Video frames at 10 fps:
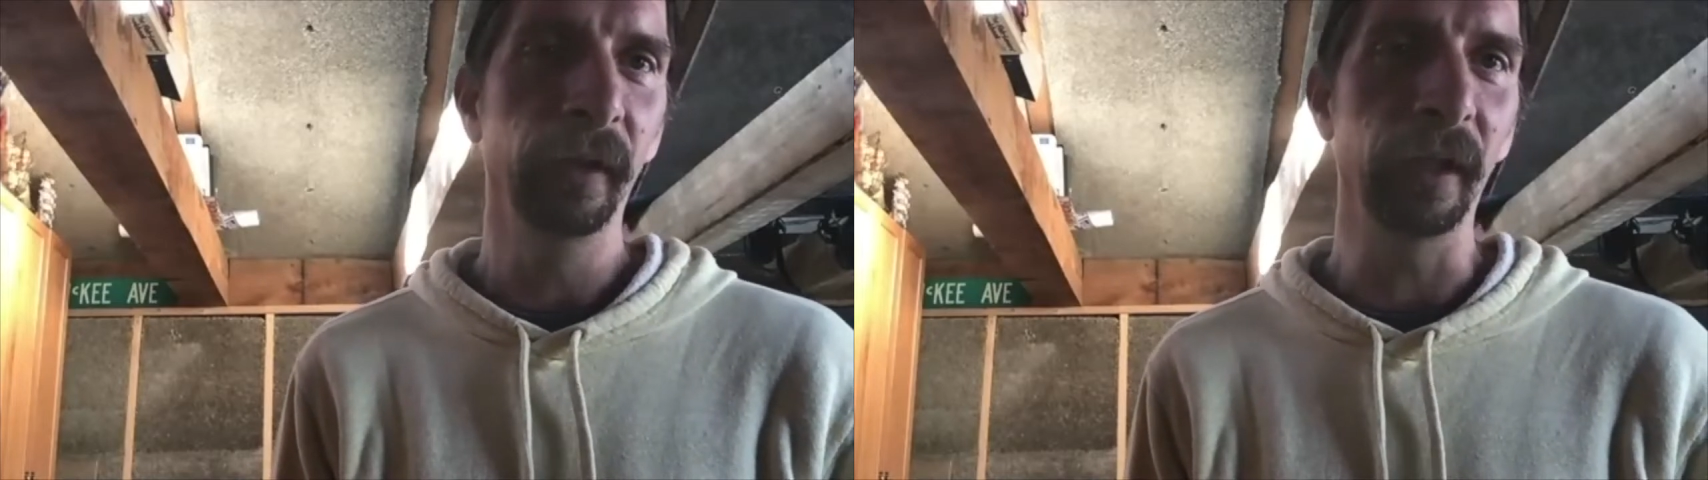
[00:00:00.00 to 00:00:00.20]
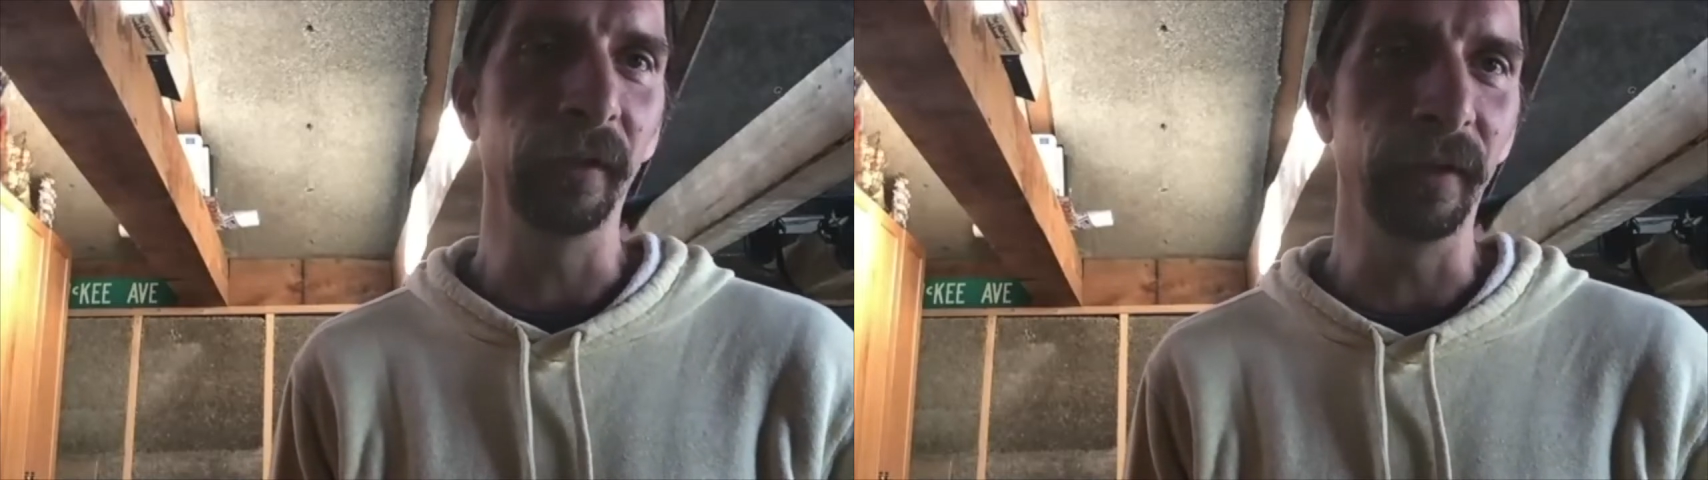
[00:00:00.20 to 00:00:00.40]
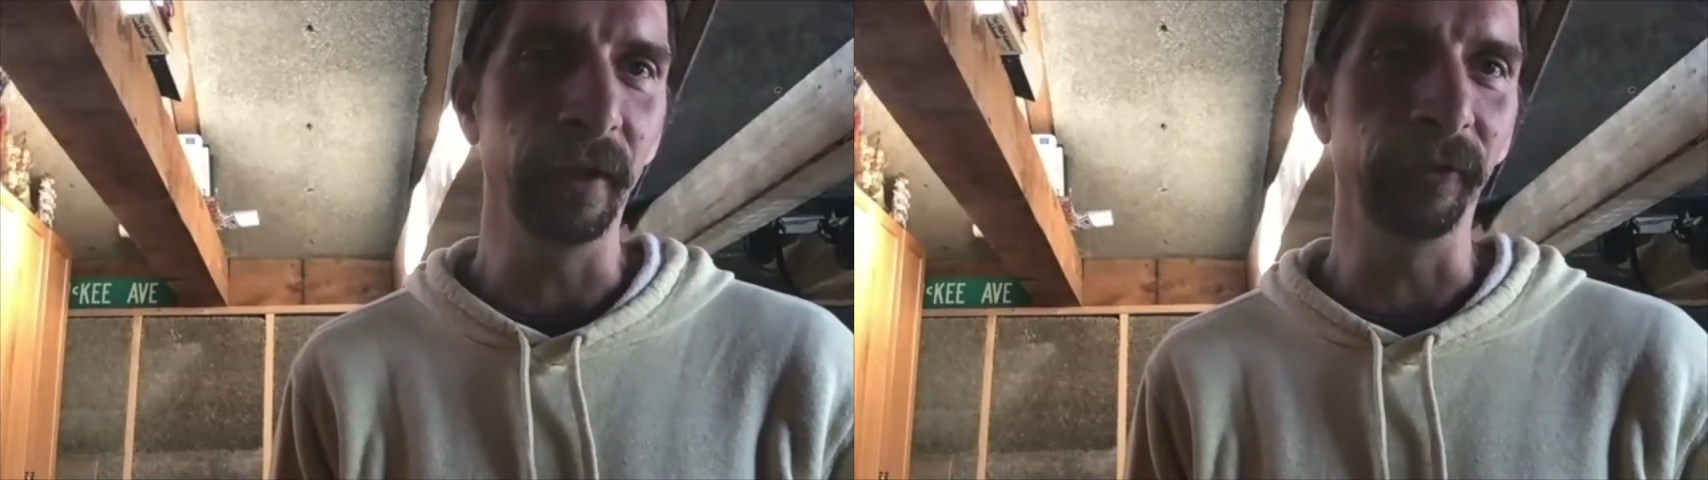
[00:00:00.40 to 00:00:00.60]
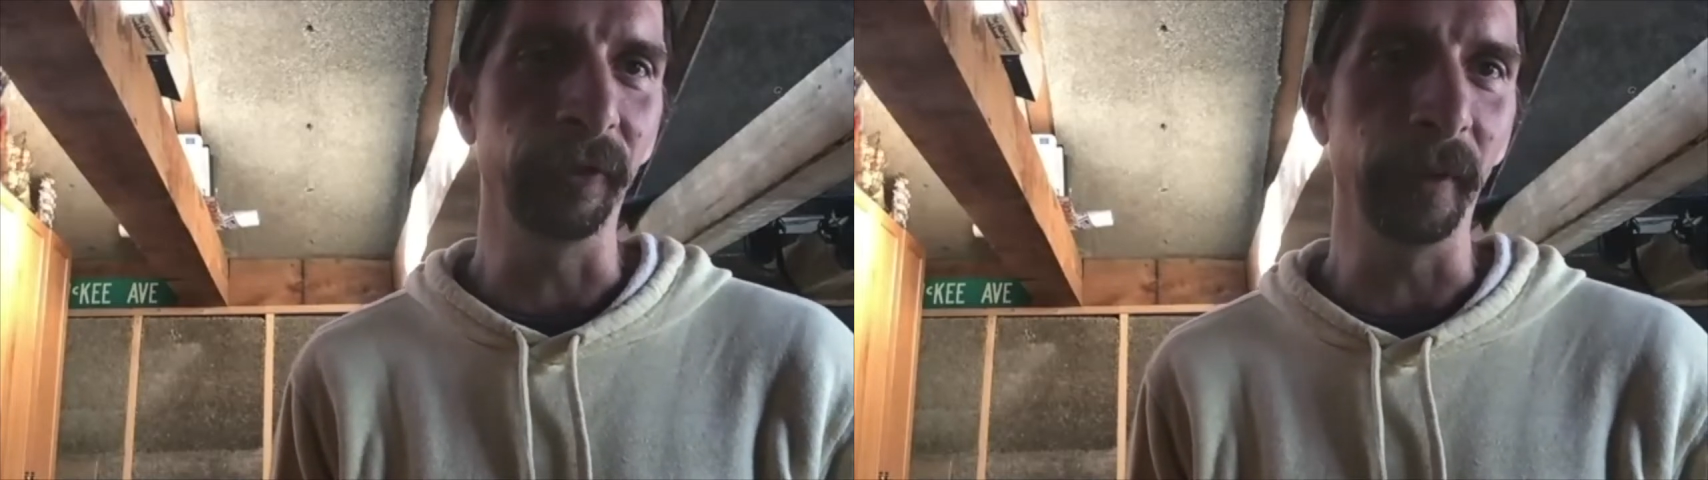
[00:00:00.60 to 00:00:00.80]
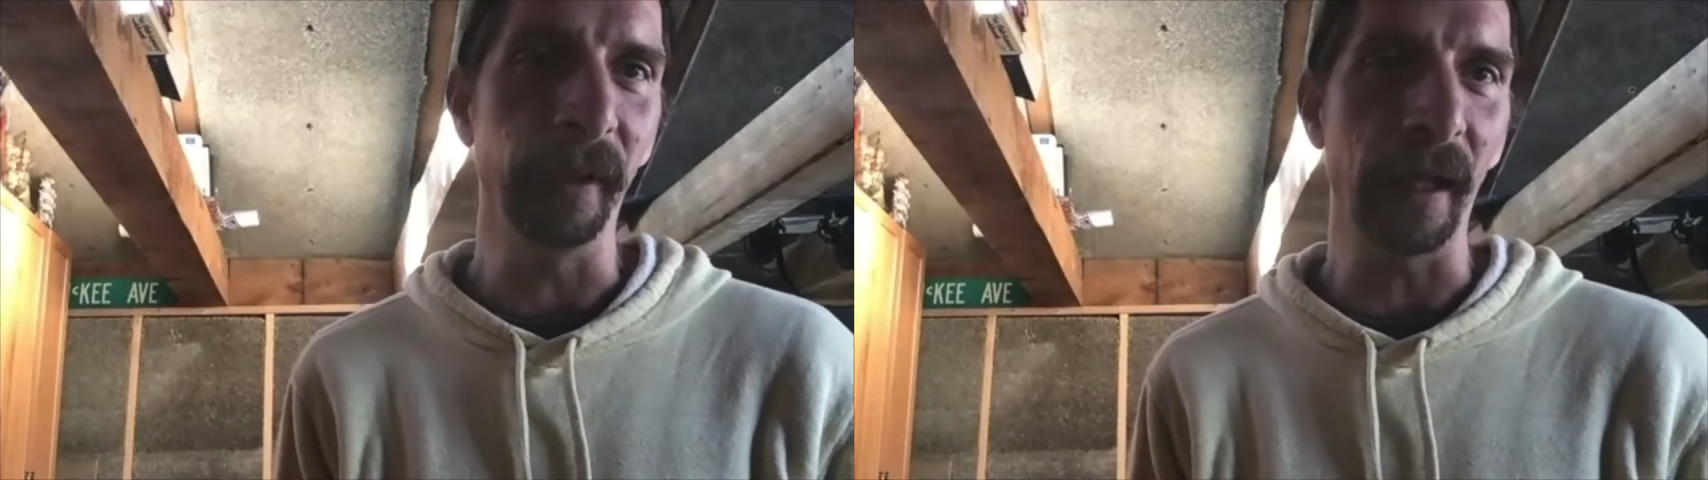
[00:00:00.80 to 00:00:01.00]
continues
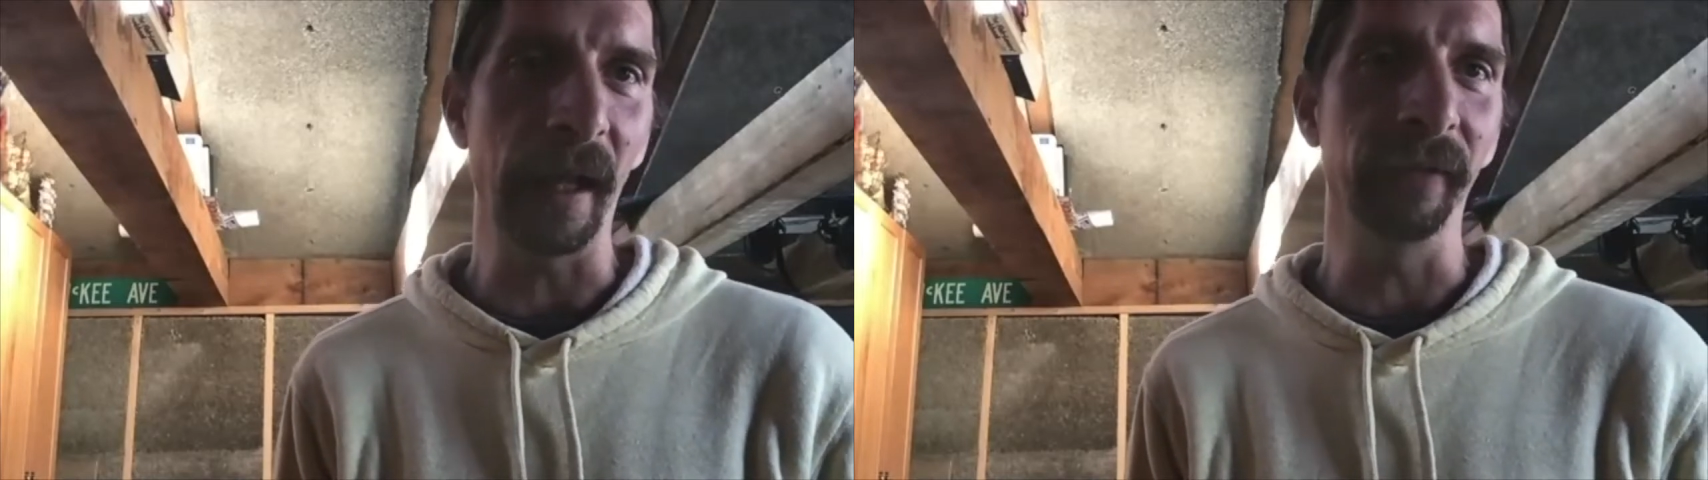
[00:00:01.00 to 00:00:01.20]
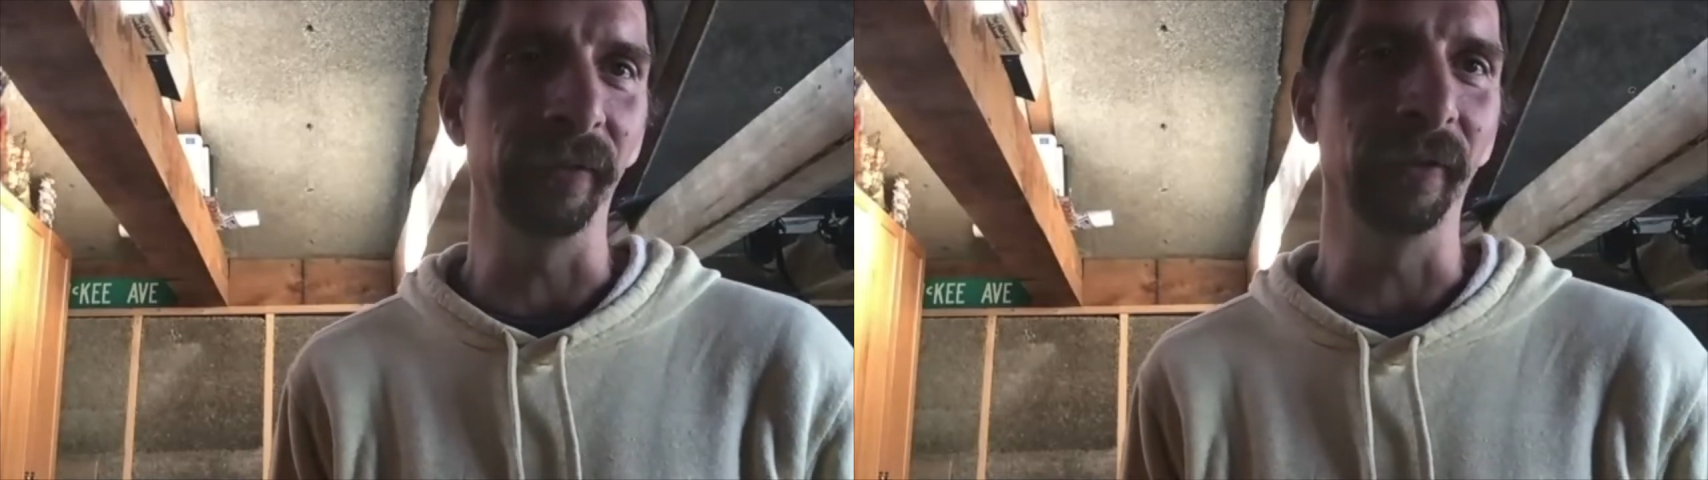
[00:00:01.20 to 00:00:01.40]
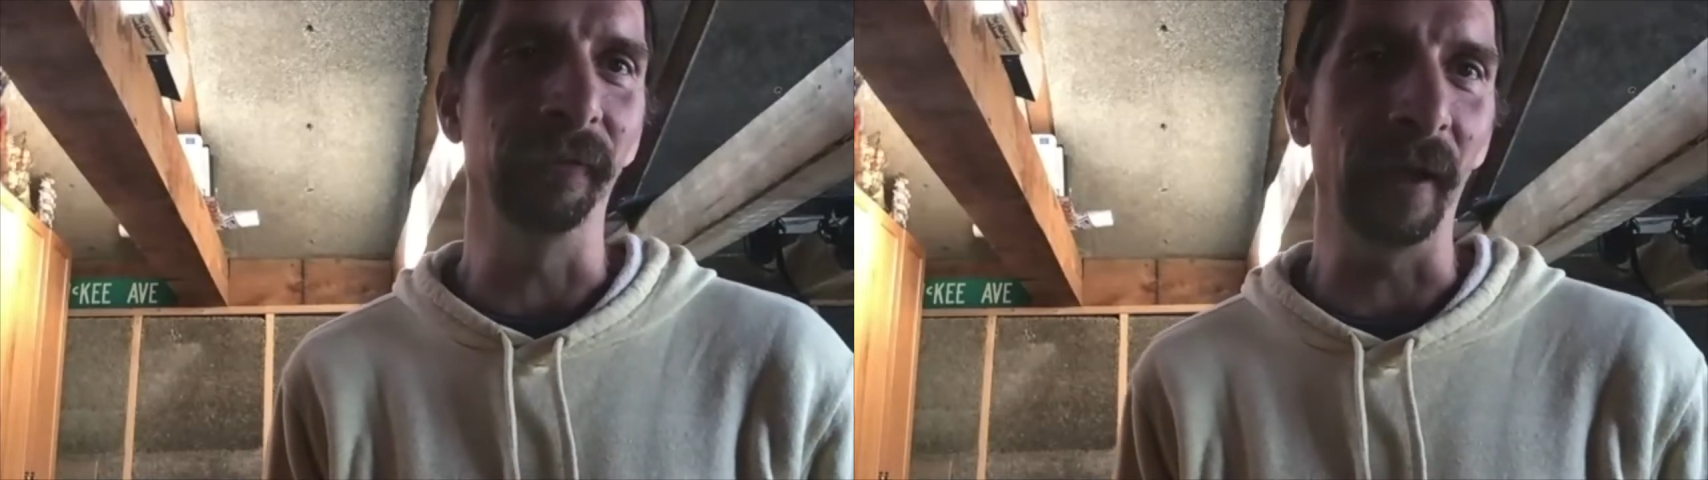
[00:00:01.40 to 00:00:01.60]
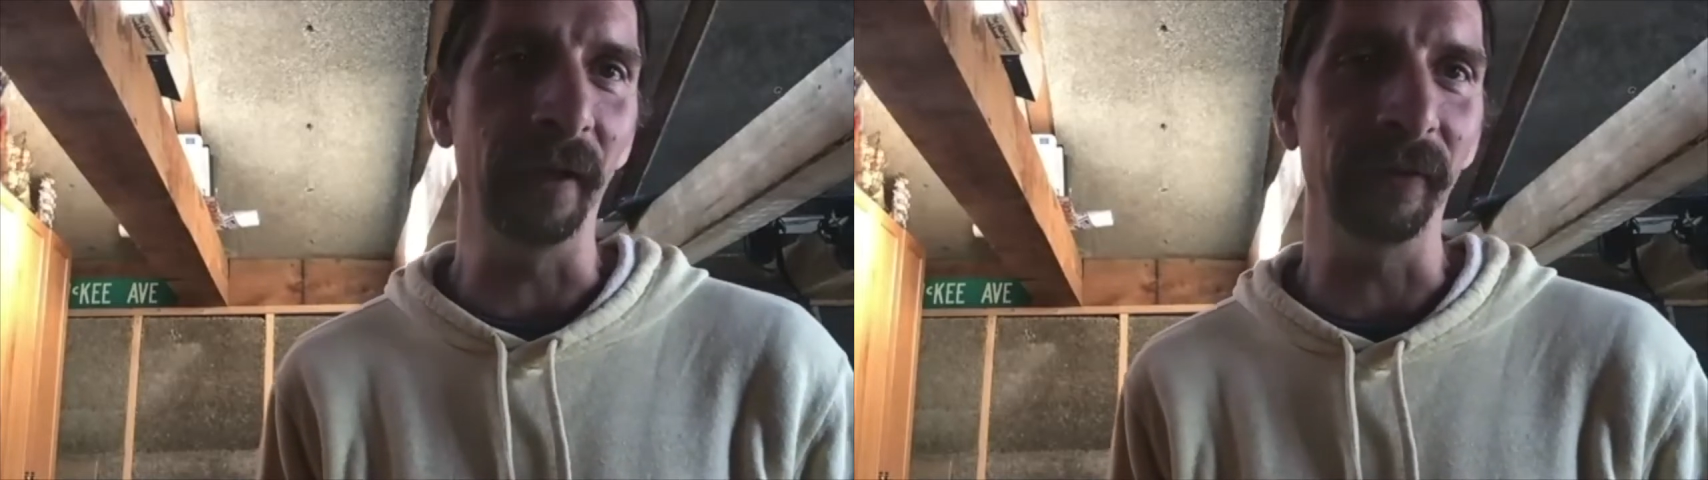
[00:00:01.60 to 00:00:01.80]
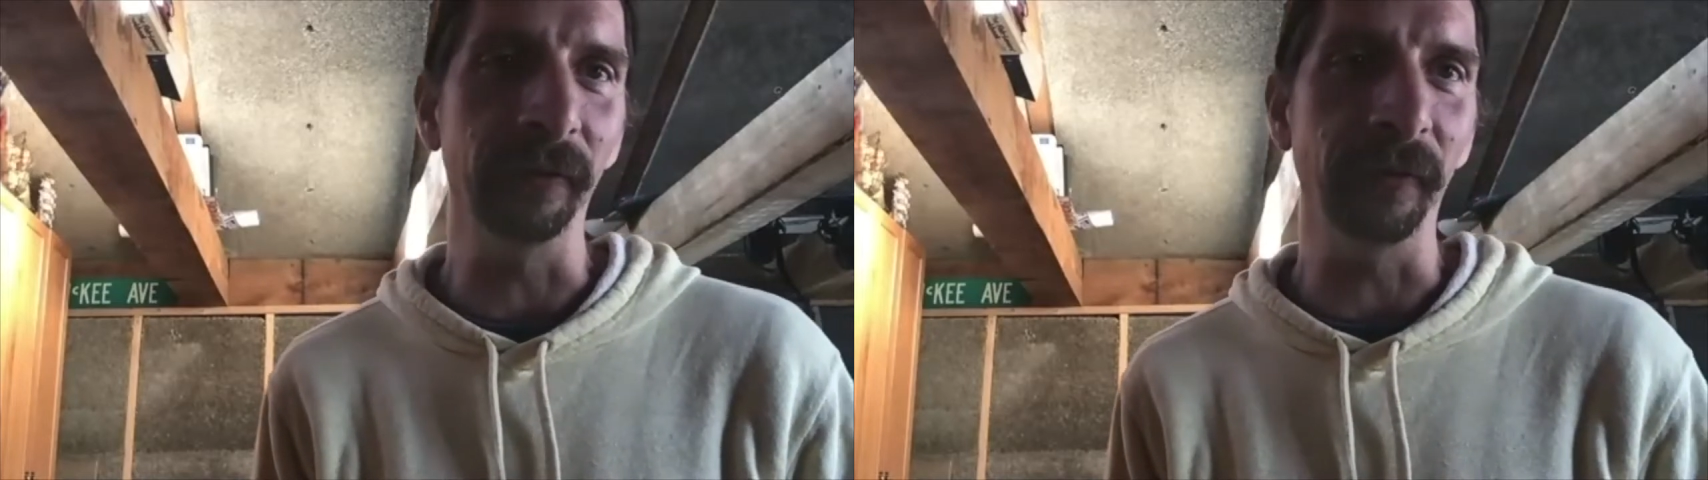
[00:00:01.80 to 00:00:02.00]
to be as divisive